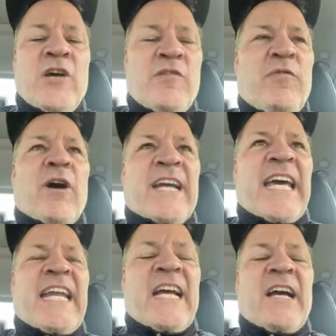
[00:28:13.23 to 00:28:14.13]
for
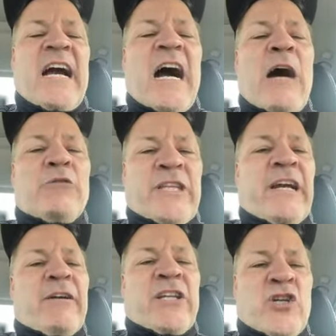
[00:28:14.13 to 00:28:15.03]
getting out
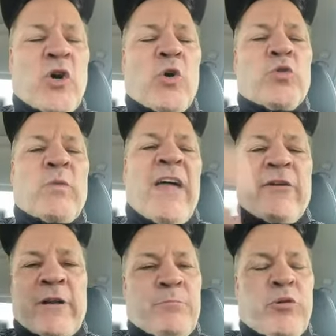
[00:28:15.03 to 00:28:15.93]
there in the cold weather
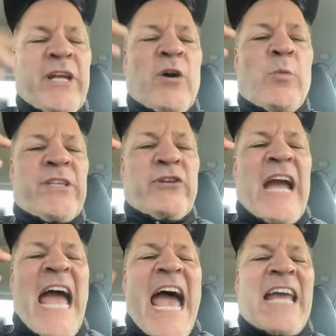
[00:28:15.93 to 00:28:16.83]
and putting a winter
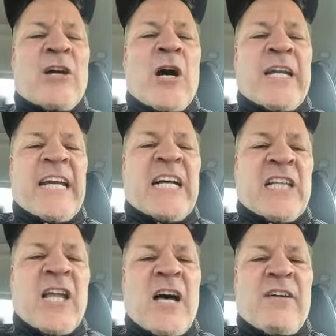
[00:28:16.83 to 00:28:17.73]
hat on and
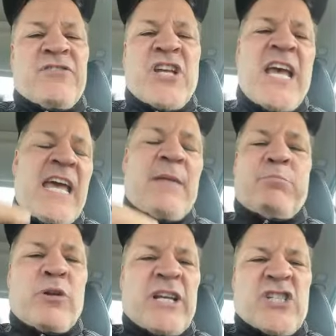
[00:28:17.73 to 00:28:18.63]
gloves and
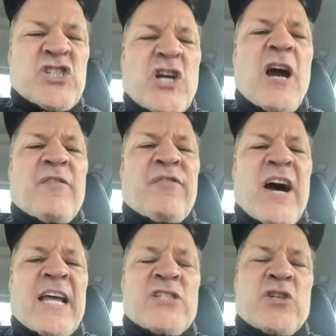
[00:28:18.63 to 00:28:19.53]
putting a scarf
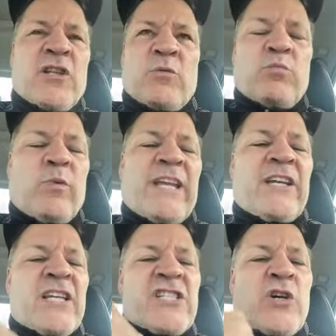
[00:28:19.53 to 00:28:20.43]
on so the wind
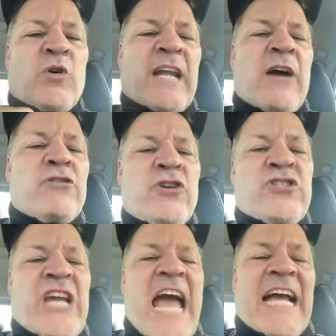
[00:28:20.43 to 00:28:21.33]
doesn't go down your
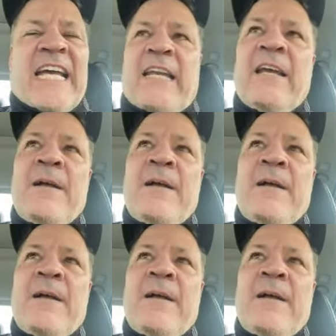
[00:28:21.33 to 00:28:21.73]
jacket.